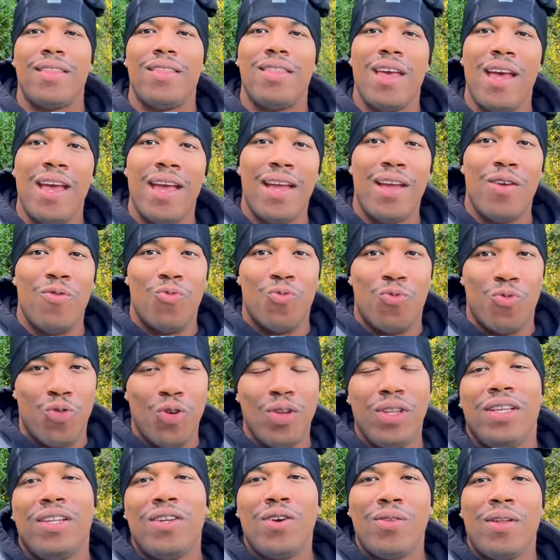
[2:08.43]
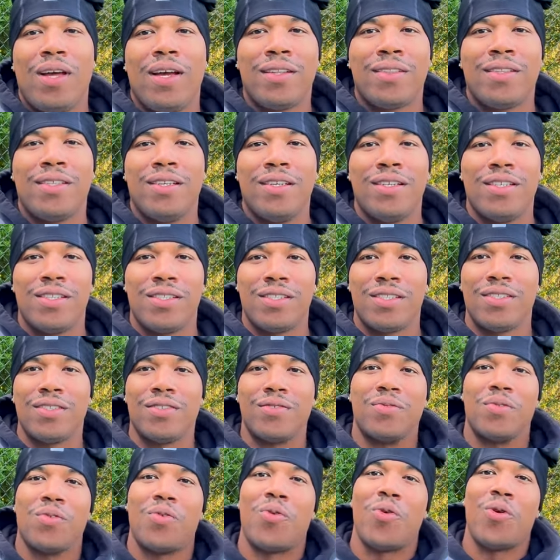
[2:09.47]
they really don't like this
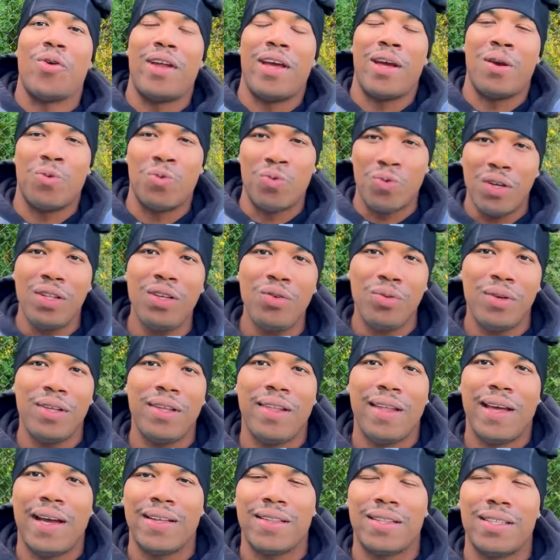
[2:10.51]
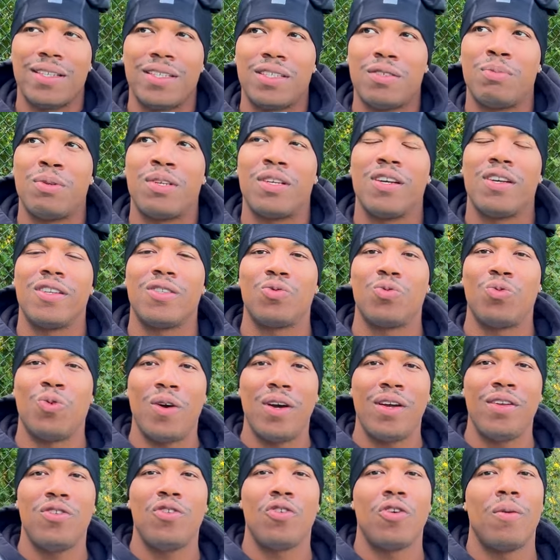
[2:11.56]
or they really, really like this because
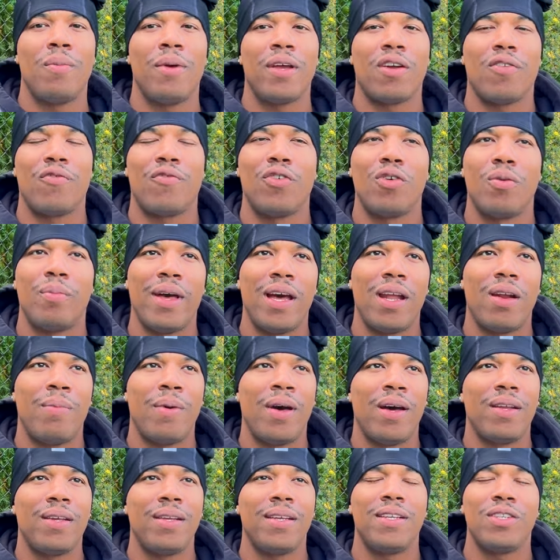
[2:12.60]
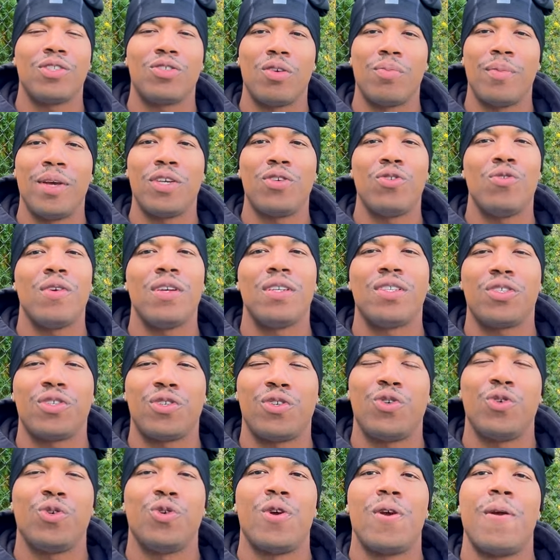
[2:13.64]
one, you're gonna make her feel bad about it, it's gonna make you
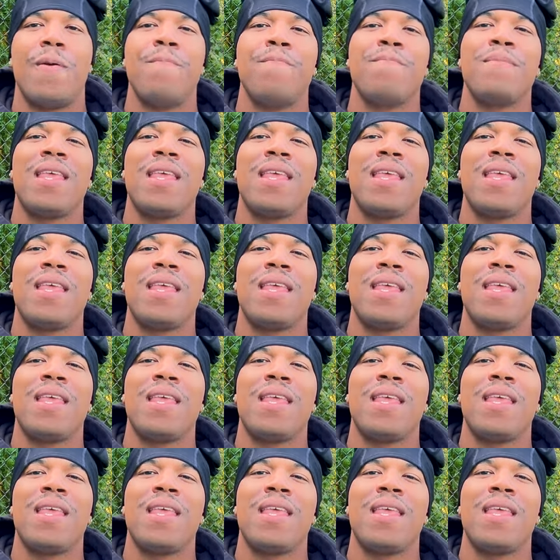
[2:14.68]
insecure.